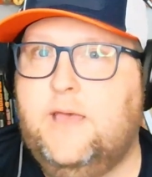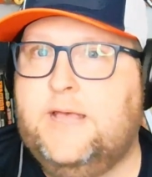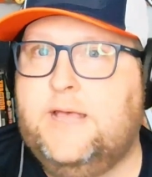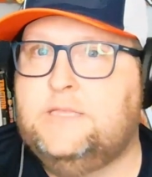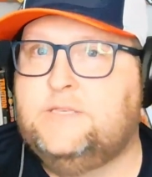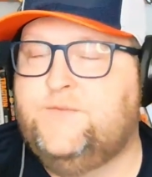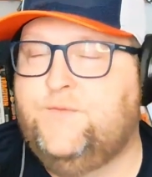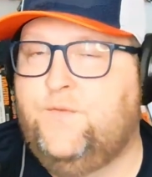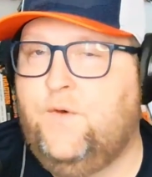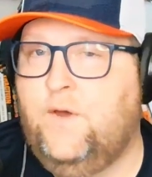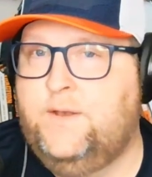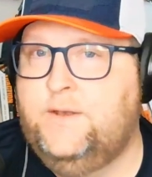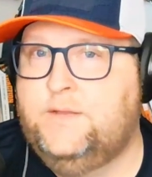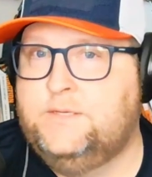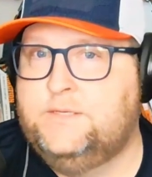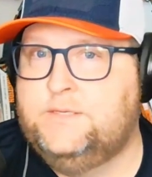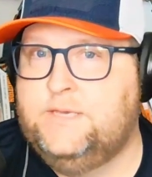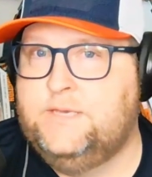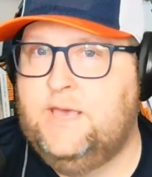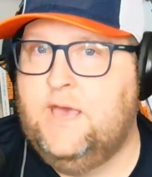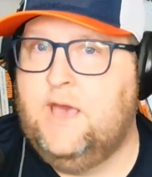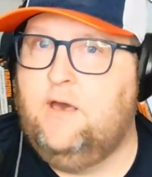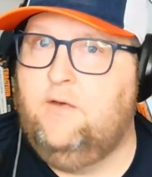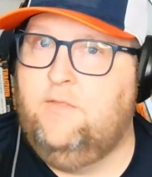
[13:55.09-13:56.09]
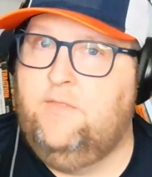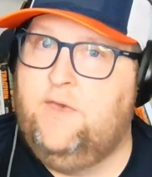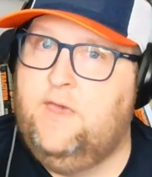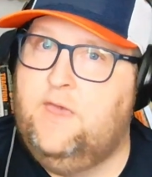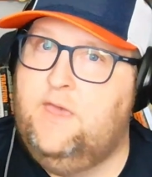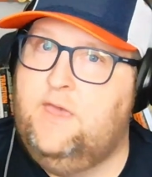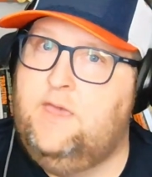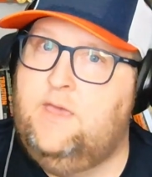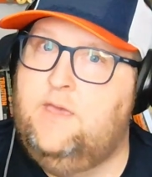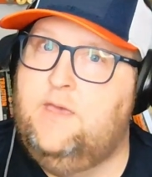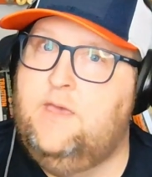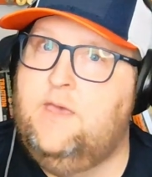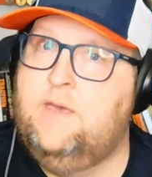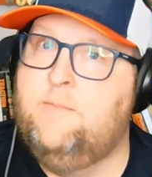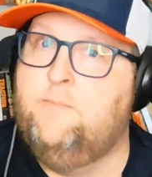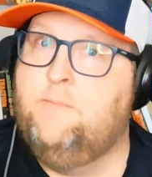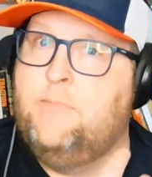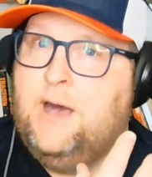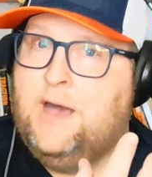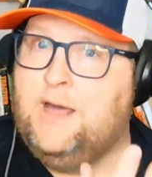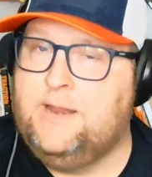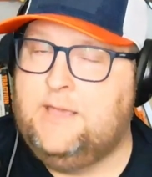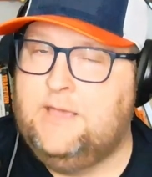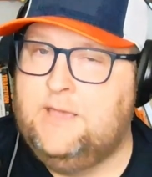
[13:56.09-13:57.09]
it's fun to see how they
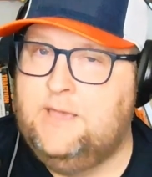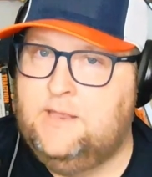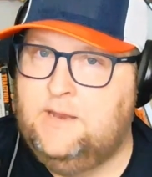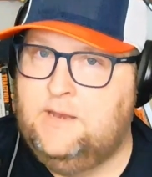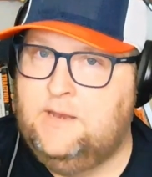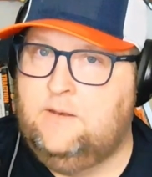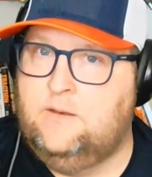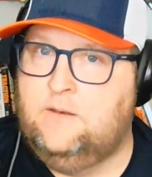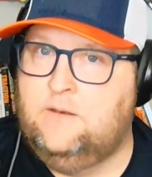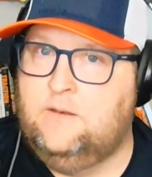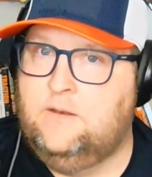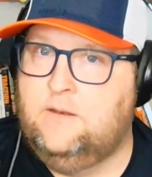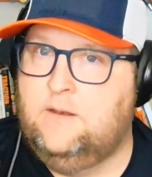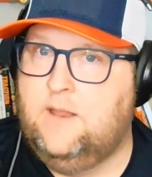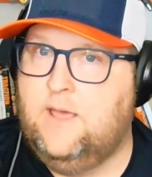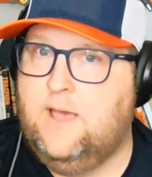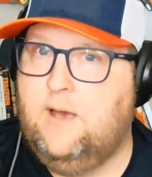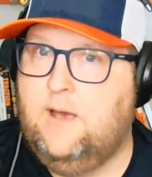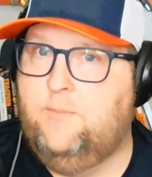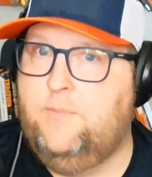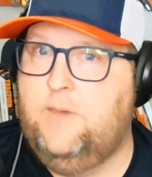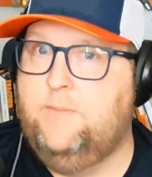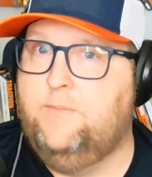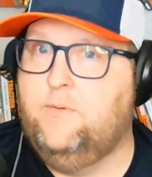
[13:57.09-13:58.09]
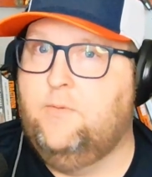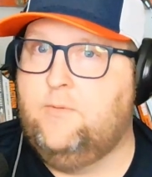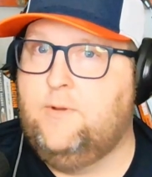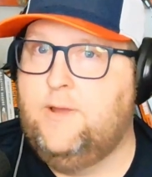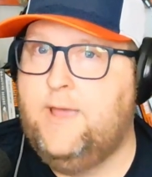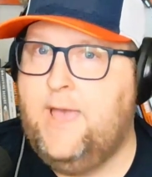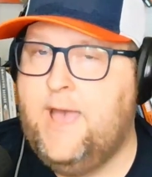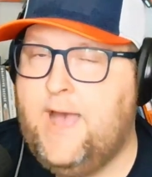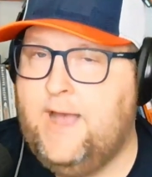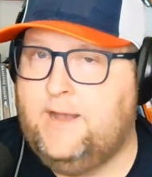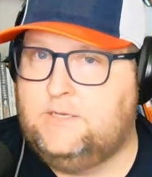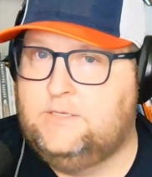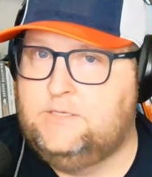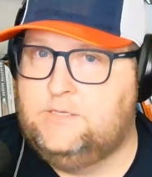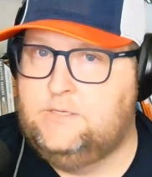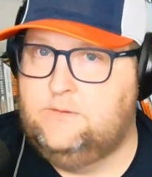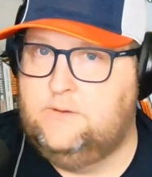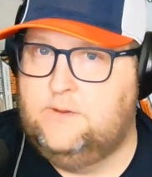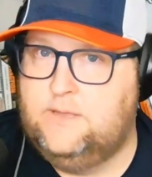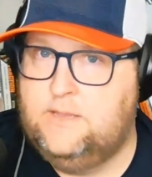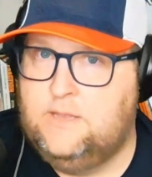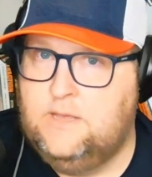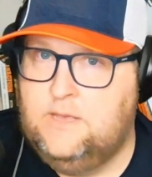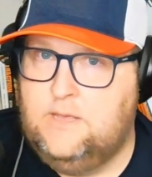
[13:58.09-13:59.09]
embody it and how people react
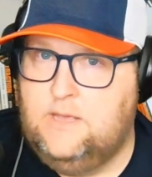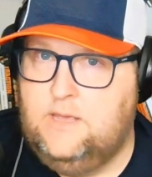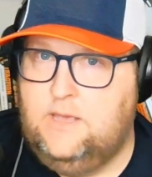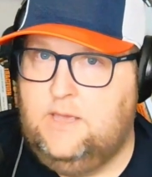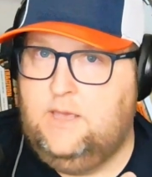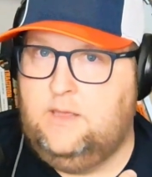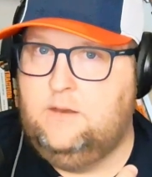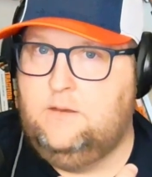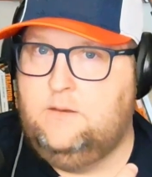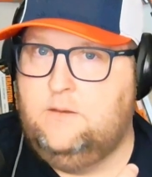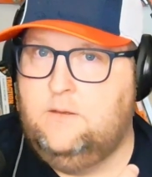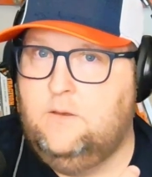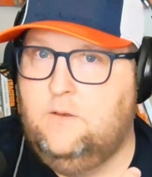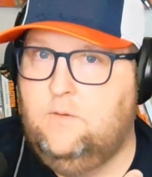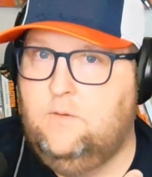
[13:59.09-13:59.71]
to it and